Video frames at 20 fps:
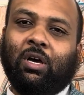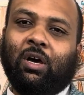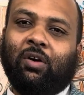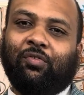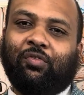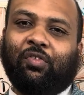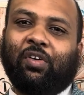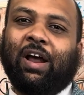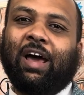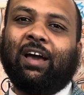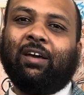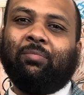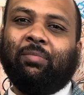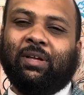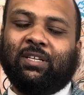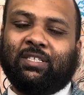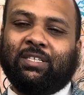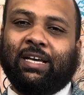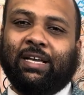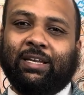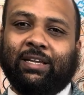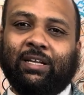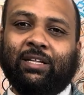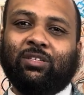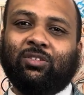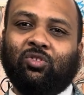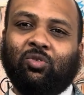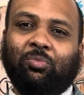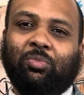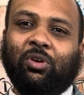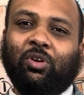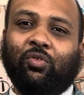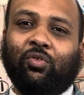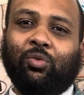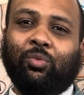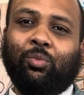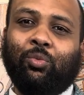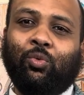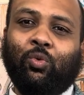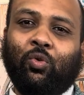fragments that needs to be
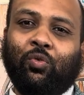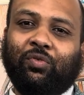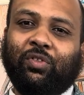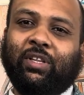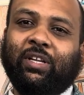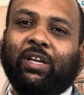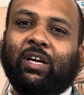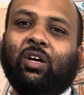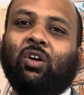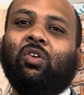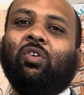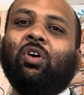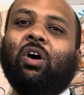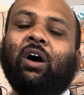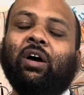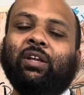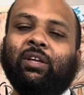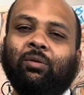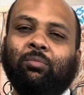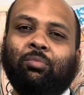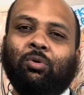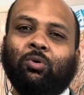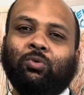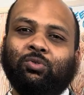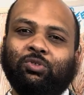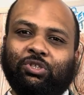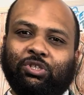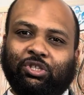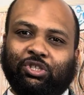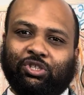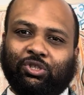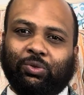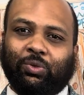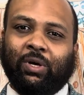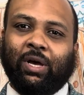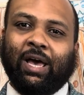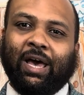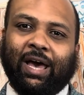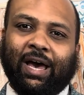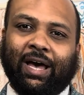removed. Necrotic bone tissue
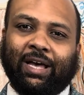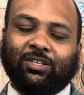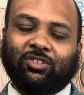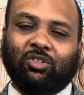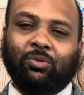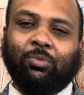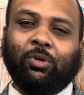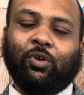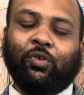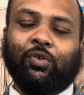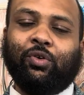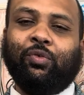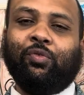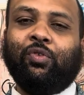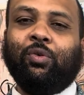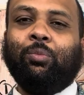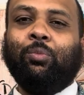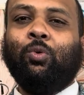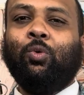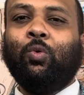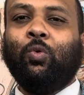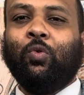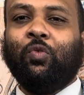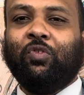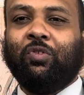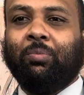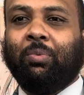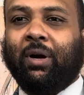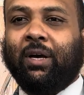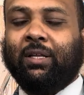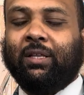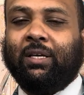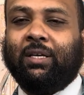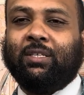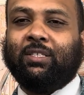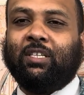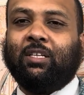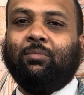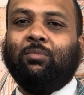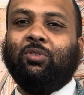has to be removed by
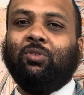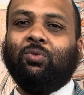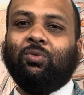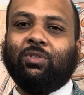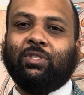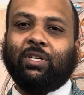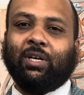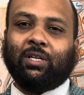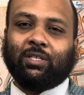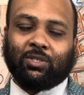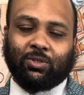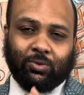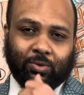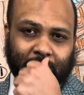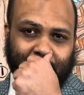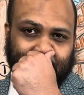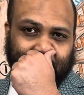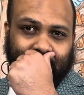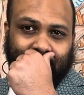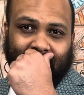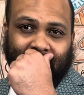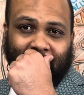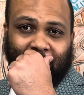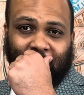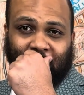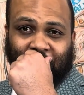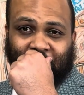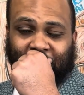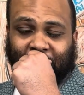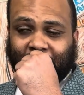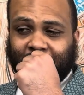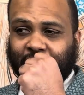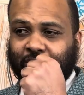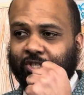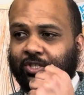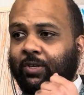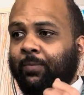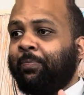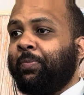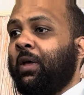these immune cells known as the
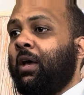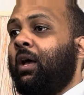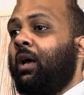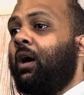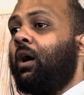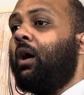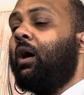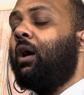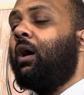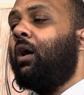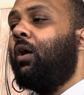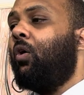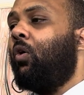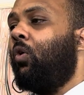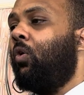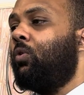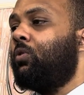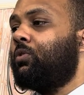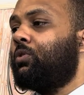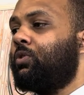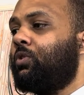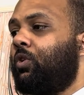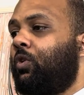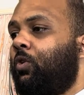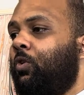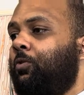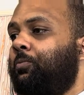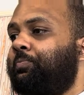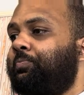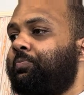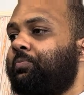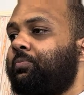macrophages. Also,